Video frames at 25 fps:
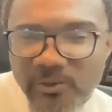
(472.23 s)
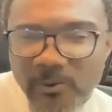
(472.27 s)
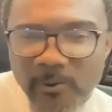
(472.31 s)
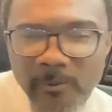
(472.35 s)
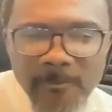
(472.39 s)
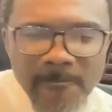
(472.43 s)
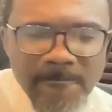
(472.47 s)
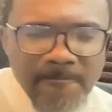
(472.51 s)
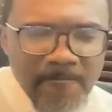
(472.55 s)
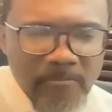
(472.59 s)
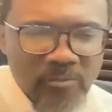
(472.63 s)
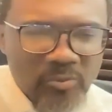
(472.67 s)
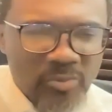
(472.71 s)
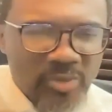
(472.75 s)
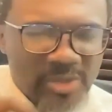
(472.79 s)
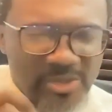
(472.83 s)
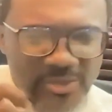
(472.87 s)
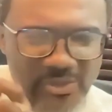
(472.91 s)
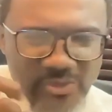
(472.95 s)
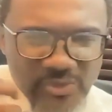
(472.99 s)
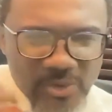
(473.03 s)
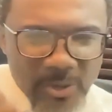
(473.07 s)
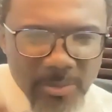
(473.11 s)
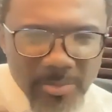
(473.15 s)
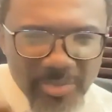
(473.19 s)
So
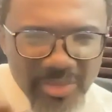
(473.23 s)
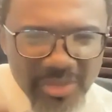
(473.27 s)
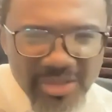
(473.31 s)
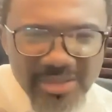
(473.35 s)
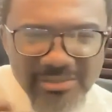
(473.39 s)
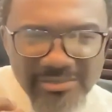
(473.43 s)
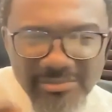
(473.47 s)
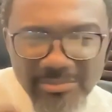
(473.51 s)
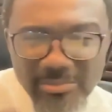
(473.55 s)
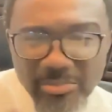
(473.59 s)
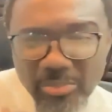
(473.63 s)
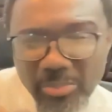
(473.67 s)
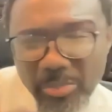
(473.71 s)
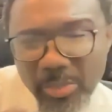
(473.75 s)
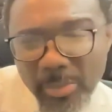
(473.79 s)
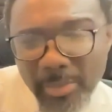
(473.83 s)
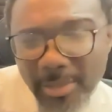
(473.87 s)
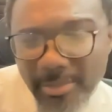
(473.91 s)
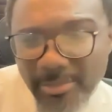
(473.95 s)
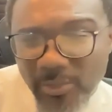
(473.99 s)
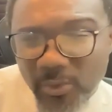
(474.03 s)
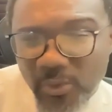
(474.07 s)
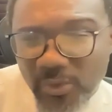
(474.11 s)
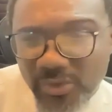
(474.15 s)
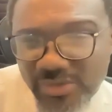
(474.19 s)
something
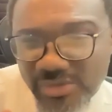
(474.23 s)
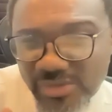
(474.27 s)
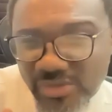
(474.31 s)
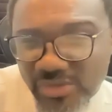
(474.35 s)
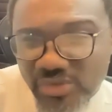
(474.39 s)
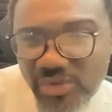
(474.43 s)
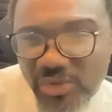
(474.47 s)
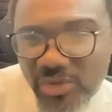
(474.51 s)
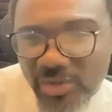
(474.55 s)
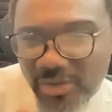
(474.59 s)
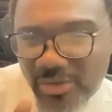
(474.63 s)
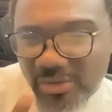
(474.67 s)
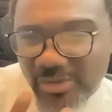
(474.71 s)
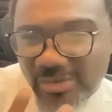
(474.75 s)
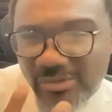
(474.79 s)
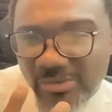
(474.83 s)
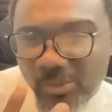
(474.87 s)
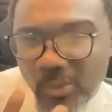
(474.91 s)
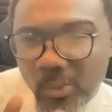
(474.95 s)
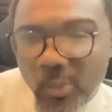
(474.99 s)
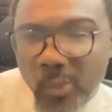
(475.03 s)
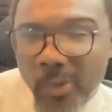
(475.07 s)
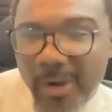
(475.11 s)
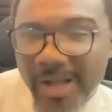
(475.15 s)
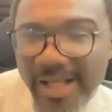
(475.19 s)
probably wasn't done
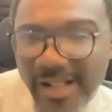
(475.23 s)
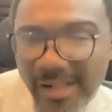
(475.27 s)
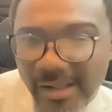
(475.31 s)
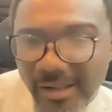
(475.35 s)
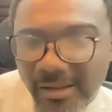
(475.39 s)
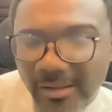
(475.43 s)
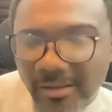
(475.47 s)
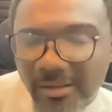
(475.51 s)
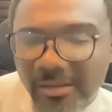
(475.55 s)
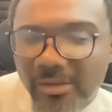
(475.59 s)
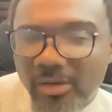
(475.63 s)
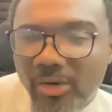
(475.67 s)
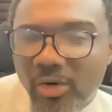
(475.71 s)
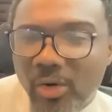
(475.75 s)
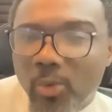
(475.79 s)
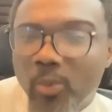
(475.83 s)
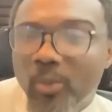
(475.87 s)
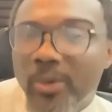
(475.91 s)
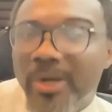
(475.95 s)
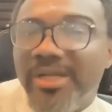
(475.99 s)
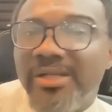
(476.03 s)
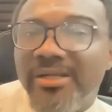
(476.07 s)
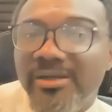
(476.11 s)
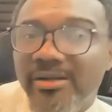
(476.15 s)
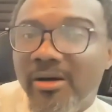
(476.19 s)
well or
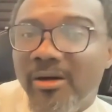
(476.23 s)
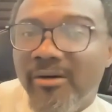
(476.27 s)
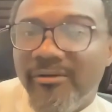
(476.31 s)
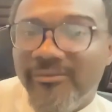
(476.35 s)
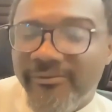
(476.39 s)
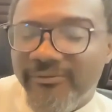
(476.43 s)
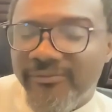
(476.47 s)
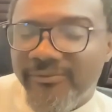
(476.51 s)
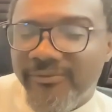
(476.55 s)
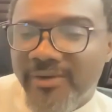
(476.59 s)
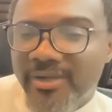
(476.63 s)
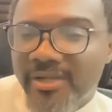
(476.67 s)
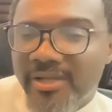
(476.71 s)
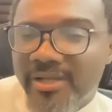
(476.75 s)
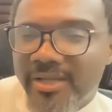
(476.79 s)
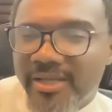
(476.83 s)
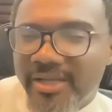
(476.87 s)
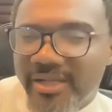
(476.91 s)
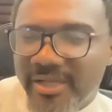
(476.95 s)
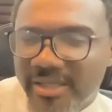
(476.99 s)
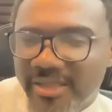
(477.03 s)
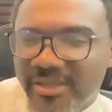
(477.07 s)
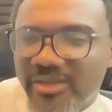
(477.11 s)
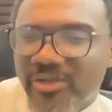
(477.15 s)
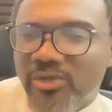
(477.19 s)
well enough
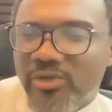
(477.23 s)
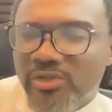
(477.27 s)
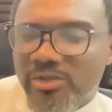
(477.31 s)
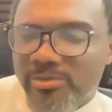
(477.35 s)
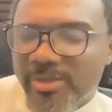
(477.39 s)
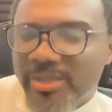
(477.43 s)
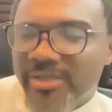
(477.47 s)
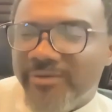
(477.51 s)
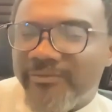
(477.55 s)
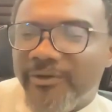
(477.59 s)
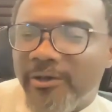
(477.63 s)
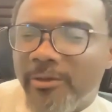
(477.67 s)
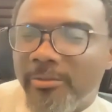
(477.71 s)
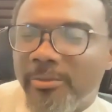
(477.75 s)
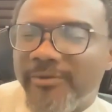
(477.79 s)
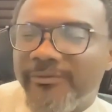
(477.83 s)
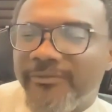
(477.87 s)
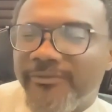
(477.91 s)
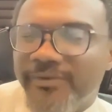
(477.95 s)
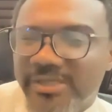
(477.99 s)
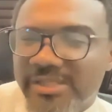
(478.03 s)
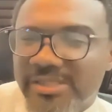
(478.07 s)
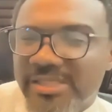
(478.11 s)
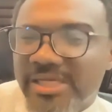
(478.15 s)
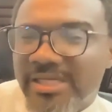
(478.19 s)
in the customer
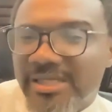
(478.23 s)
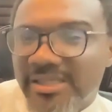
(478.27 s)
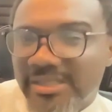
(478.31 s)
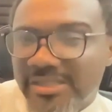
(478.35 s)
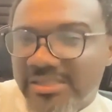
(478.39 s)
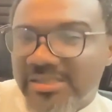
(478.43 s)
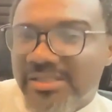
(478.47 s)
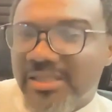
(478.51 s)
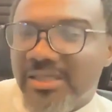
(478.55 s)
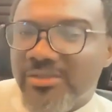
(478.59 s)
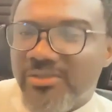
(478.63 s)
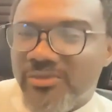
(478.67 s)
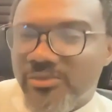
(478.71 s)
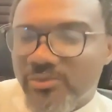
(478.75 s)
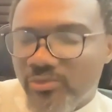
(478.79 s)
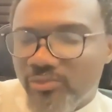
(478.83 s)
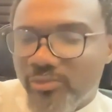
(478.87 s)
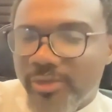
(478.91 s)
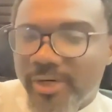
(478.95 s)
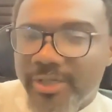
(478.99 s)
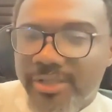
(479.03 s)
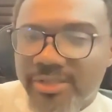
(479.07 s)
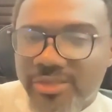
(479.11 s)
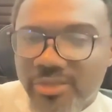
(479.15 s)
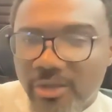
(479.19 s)
development phase, and then it starts to
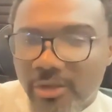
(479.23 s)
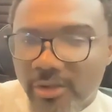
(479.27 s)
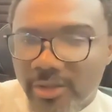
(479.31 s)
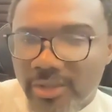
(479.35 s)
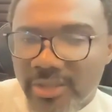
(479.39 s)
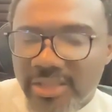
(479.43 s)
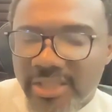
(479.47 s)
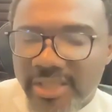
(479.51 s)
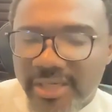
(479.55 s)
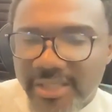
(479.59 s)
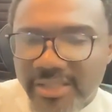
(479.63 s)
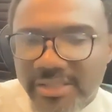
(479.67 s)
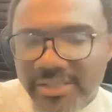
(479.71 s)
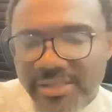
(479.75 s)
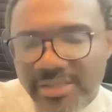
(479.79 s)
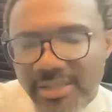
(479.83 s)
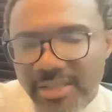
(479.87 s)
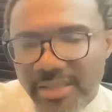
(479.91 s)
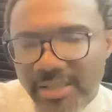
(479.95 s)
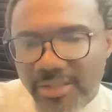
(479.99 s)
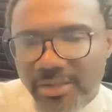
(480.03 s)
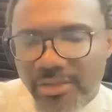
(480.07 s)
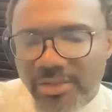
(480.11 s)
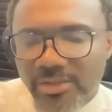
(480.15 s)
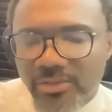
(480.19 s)
rear its ugly head,
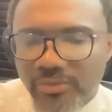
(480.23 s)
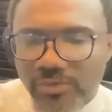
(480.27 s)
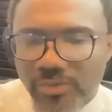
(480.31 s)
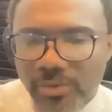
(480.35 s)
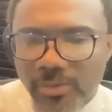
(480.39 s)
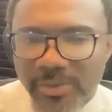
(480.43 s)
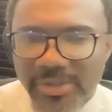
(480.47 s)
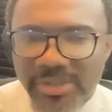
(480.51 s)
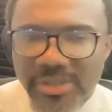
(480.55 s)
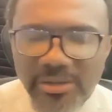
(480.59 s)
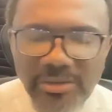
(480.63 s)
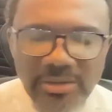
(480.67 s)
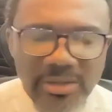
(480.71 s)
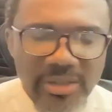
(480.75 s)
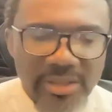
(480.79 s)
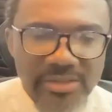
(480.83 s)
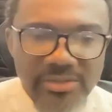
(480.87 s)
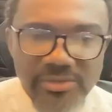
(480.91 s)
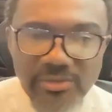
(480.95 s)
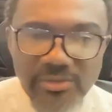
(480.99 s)
somewhere down the line.